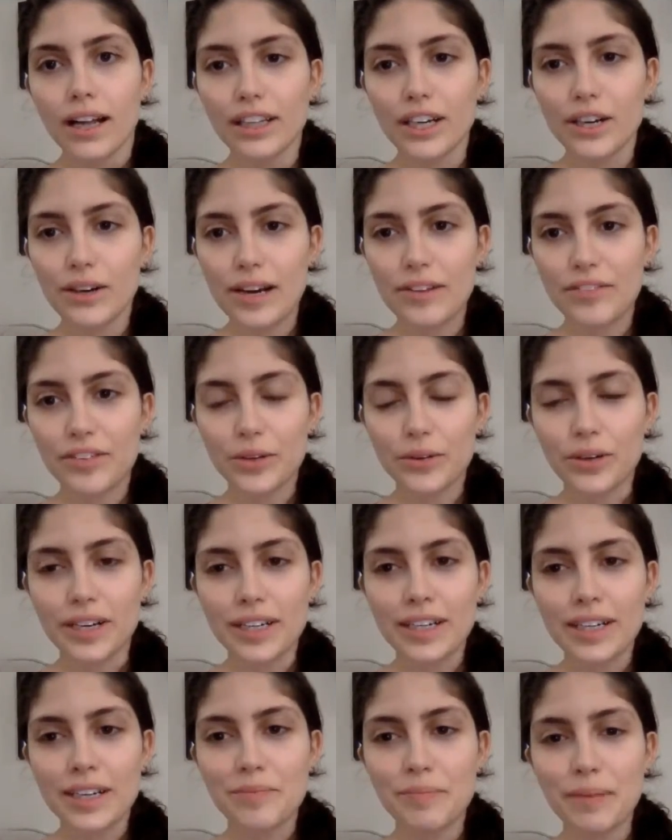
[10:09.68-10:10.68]
Hello,
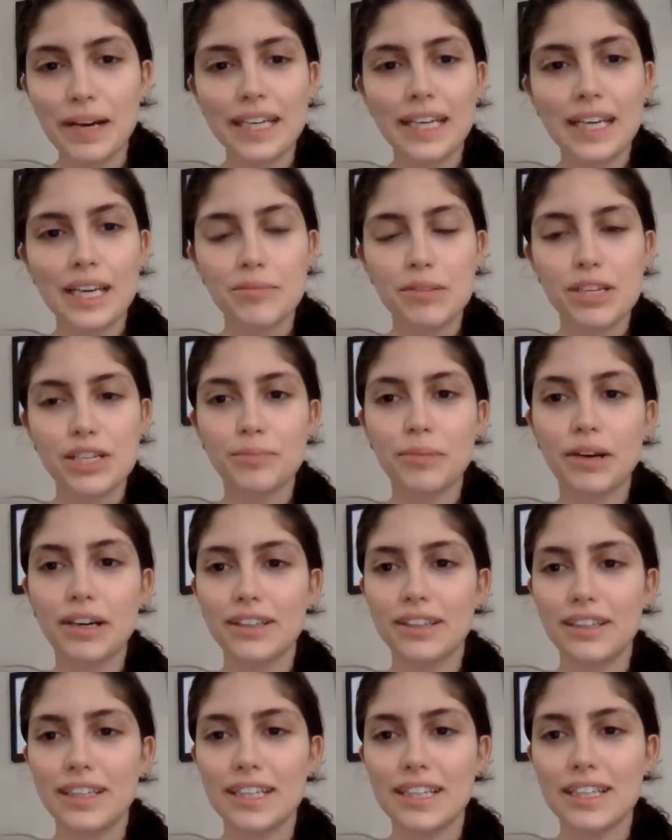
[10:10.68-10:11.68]
everyone. My name is
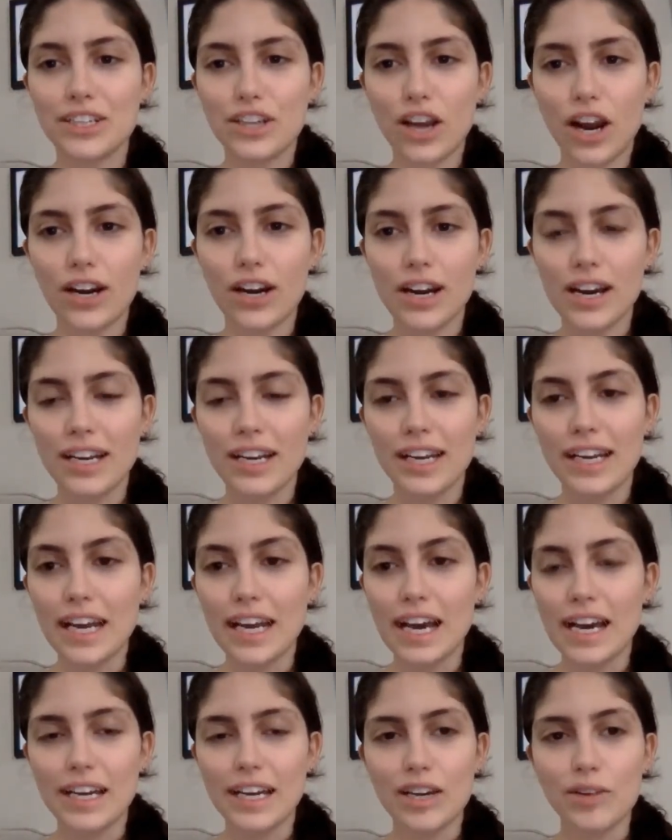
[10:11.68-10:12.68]
Marlene Zaran, and
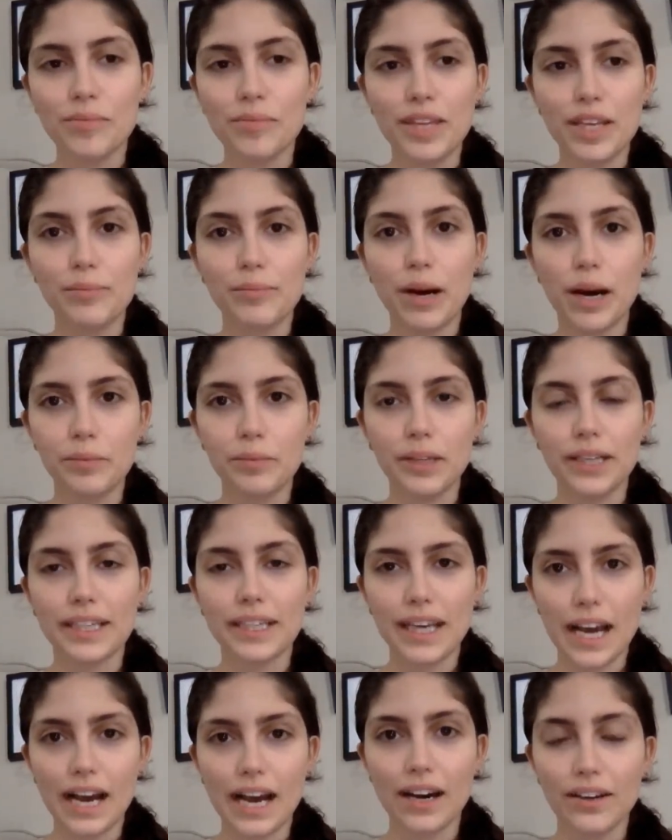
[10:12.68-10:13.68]
I am the
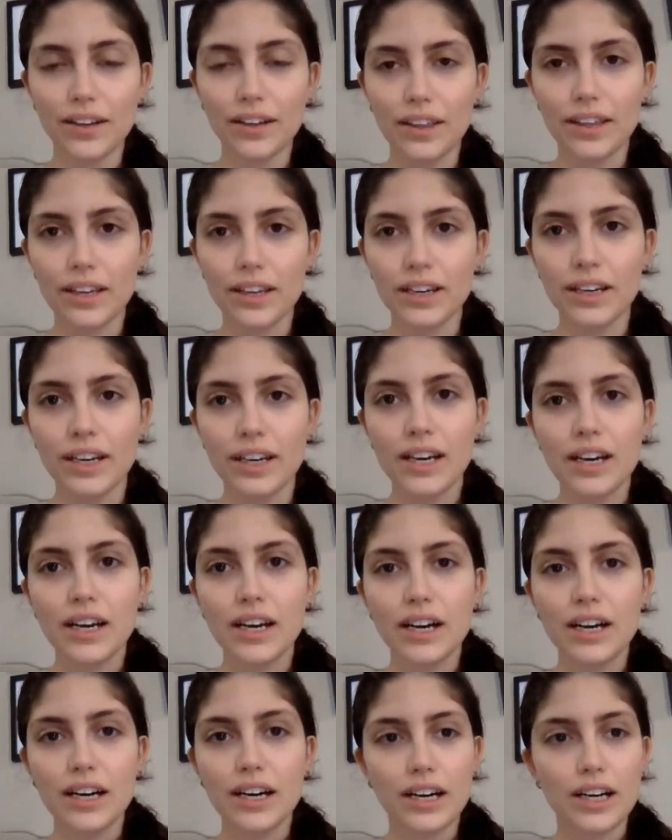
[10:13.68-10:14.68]
Public Health
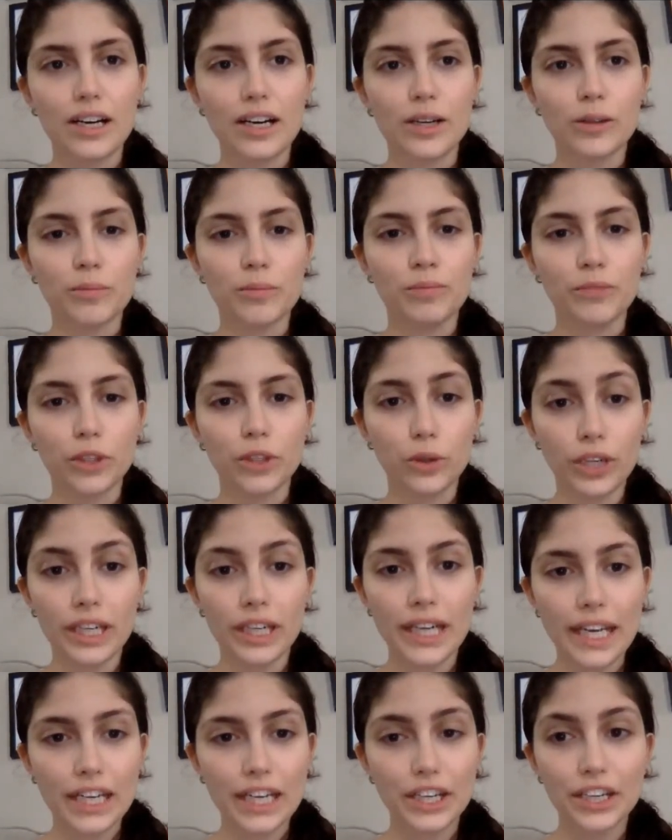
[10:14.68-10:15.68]

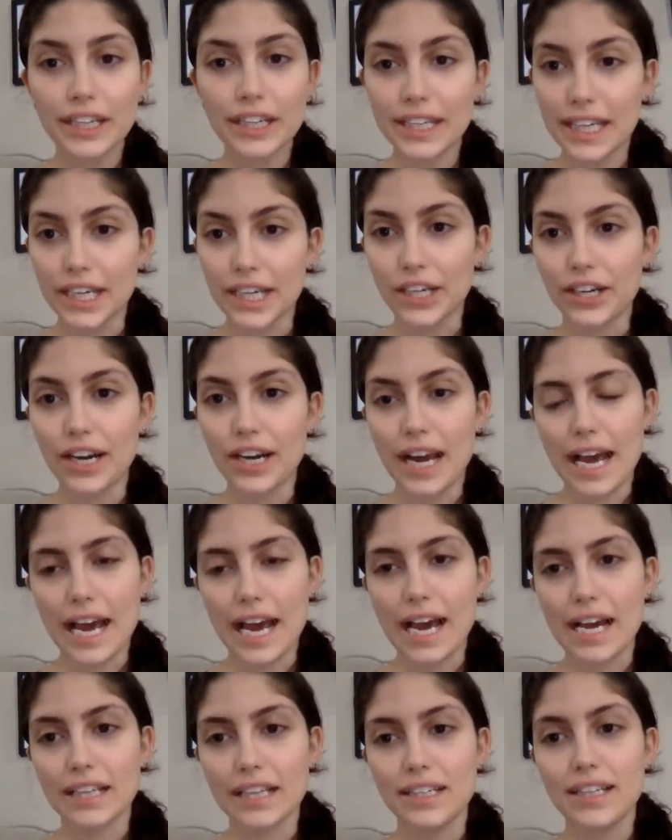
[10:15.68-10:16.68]
Coordinator here
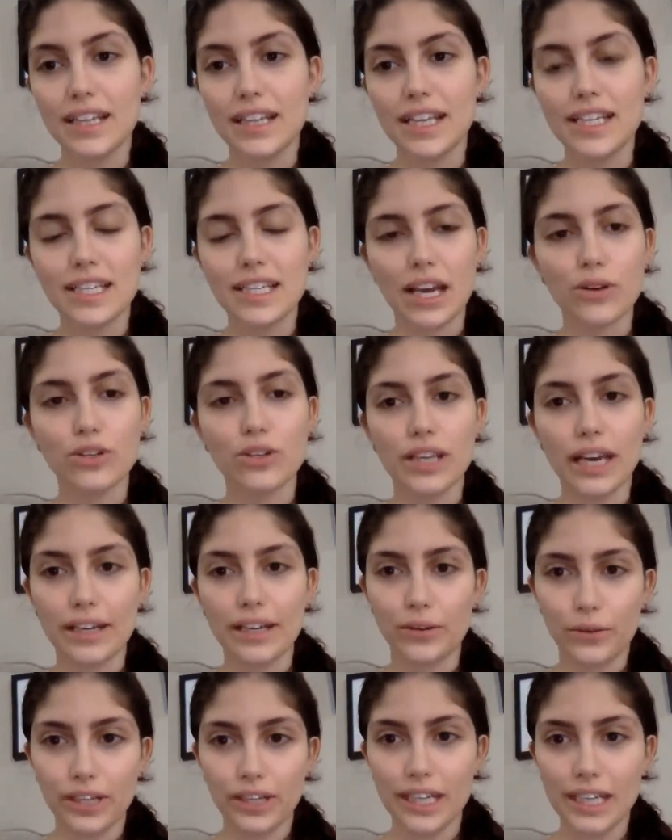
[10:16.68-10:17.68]
at the
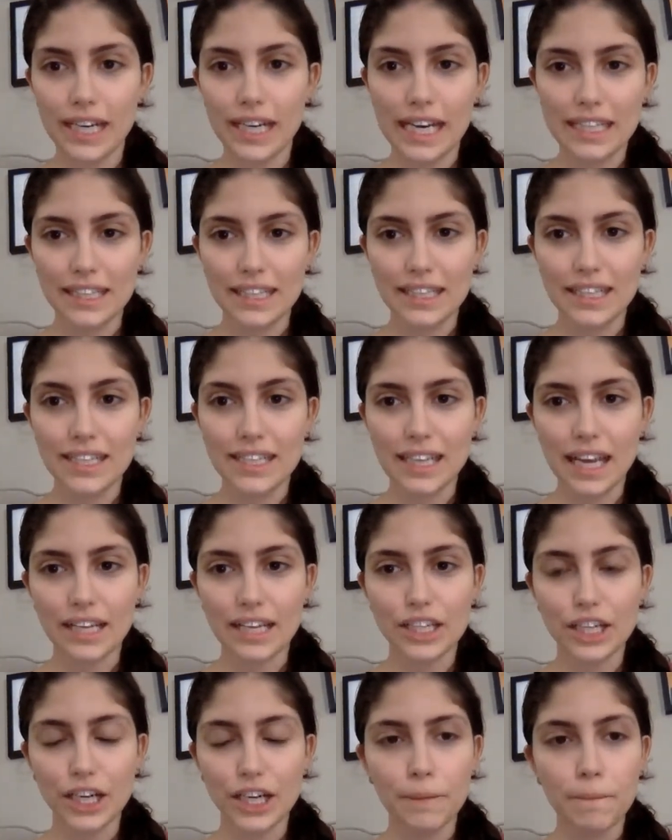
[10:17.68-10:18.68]
Southside Organizing
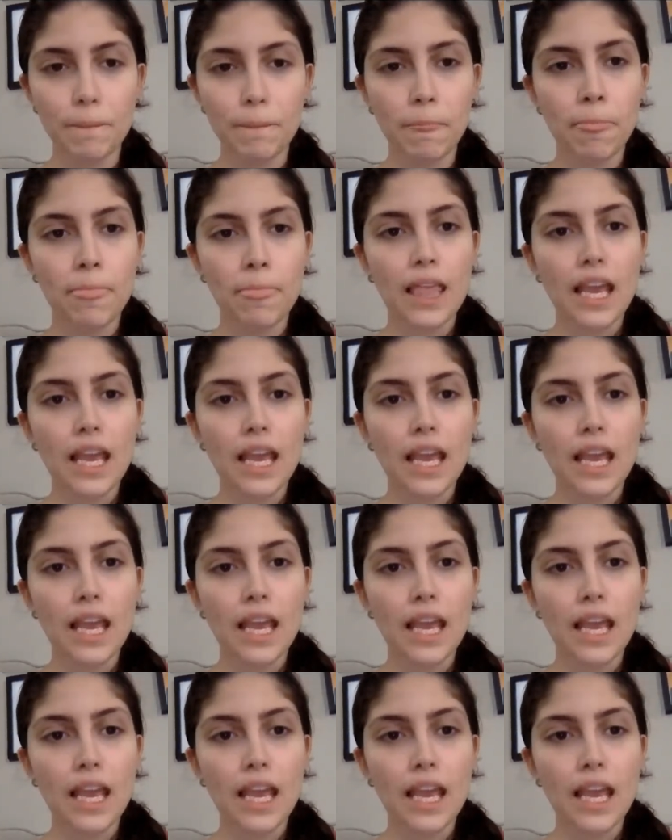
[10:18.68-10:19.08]
Center.